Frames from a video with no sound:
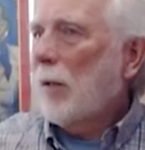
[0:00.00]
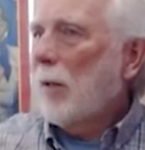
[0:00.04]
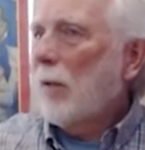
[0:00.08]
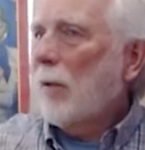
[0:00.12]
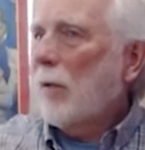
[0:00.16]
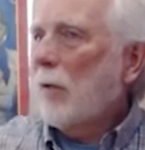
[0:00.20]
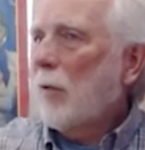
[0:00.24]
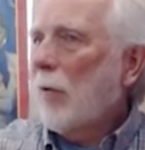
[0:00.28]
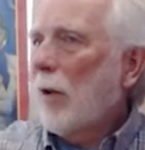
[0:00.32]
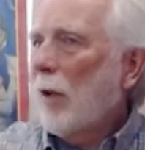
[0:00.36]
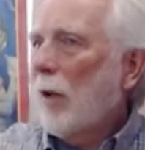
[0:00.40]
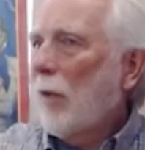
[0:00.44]

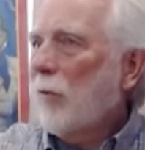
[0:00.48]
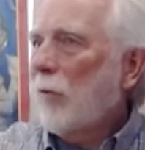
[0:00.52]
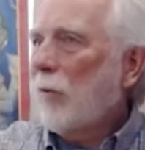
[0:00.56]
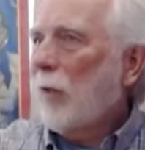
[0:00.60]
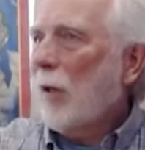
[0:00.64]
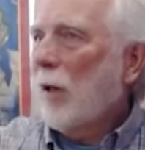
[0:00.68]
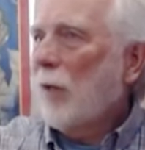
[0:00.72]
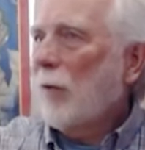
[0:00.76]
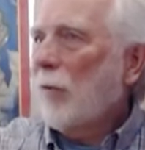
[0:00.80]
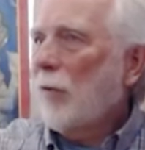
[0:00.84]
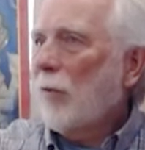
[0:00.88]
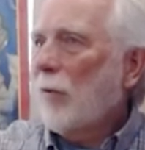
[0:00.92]
the Christ
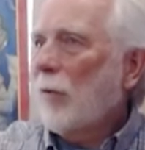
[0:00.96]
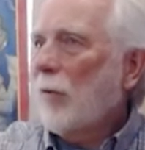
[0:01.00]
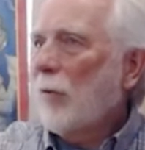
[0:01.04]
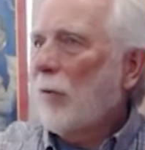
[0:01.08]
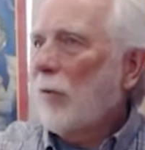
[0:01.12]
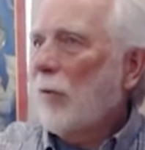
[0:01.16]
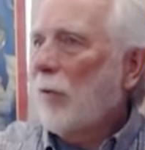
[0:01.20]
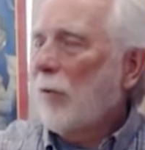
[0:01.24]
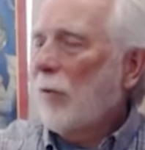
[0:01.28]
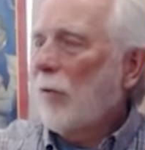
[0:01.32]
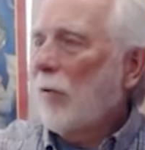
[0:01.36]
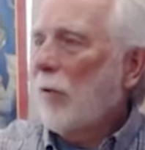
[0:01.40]

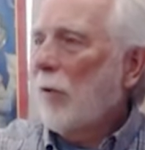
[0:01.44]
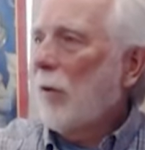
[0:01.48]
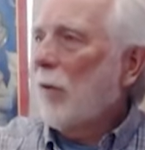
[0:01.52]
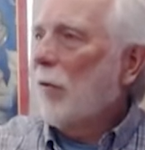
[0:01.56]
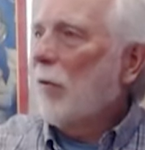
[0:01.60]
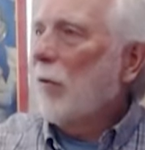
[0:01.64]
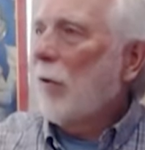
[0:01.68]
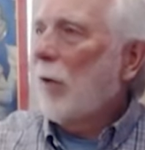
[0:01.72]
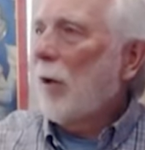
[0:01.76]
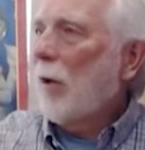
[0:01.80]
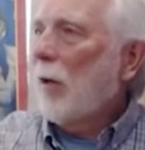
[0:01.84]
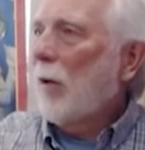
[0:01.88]
consciousness is
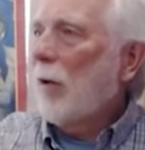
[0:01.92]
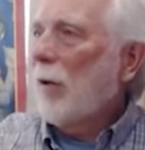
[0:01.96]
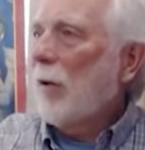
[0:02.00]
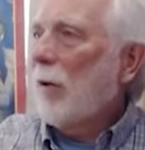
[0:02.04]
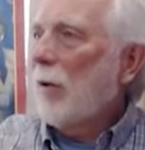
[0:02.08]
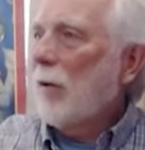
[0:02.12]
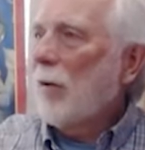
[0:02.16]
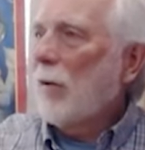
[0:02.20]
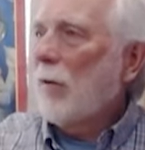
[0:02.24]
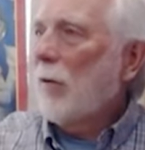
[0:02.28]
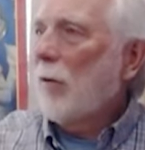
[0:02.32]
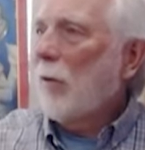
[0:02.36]
integrated
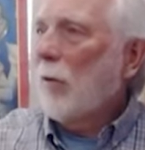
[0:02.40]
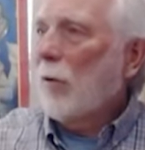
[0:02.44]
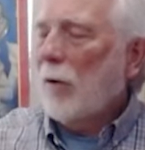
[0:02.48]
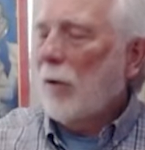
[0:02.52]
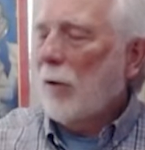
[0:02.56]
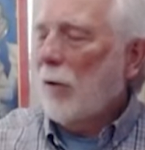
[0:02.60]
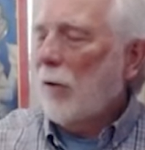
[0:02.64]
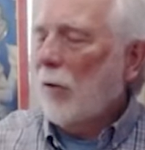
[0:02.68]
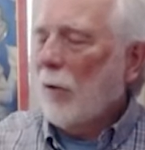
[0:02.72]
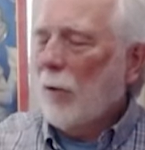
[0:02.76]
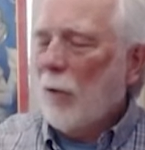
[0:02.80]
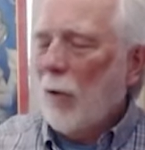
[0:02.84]
into your,
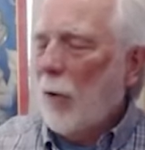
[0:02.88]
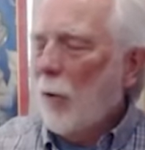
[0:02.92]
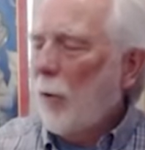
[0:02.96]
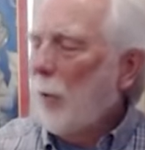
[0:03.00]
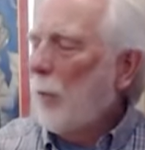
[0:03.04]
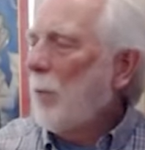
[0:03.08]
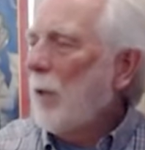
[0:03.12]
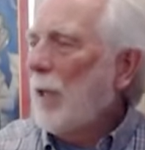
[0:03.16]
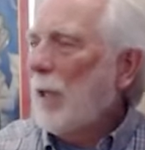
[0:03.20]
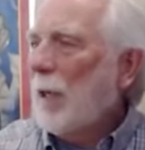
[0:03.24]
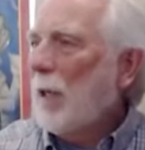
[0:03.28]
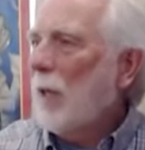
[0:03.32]
your whole
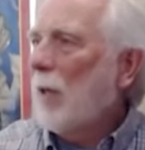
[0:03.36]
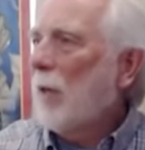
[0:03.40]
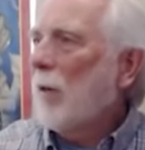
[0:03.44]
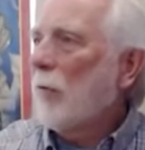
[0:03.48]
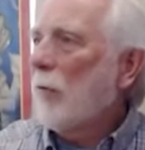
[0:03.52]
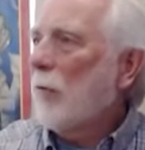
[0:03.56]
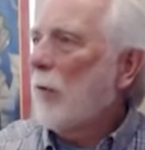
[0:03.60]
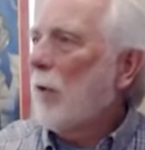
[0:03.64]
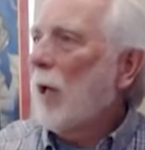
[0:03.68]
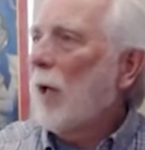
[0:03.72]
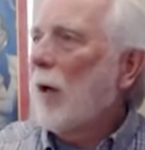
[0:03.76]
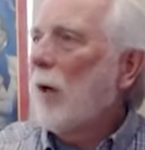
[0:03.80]
being
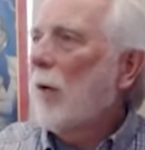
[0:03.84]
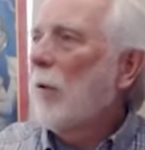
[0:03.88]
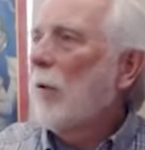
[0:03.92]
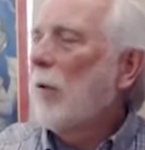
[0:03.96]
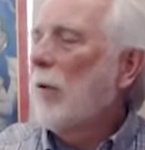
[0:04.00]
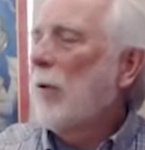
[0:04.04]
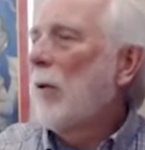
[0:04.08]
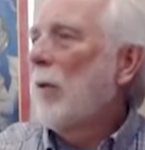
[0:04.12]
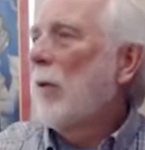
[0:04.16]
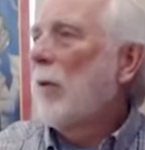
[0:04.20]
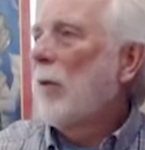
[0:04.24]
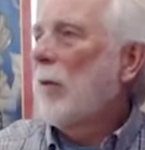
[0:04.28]
is now
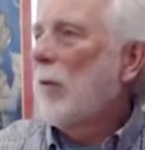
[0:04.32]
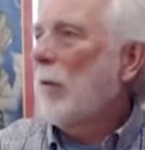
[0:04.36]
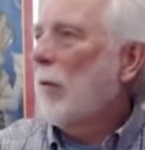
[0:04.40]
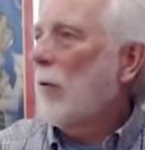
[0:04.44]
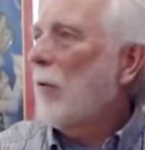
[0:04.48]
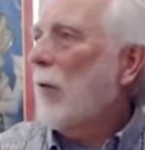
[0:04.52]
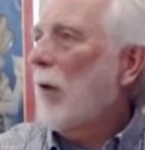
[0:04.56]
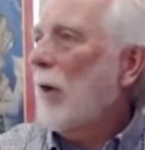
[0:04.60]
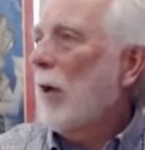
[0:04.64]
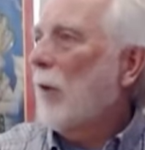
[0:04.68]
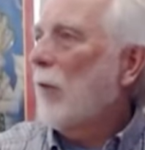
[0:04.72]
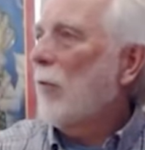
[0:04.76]
the
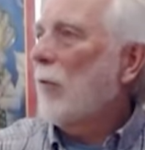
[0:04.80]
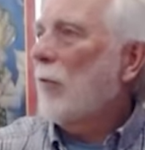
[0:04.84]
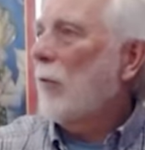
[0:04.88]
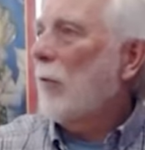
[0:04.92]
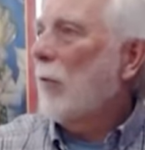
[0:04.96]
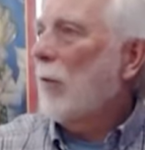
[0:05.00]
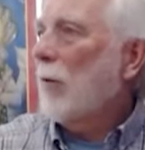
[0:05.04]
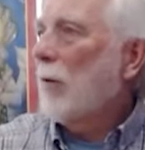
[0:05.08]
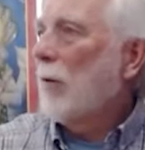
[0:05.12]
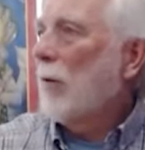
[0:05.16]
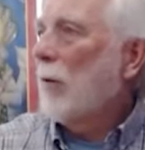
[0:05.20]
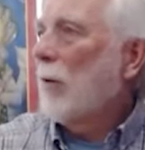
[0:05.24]
Christ.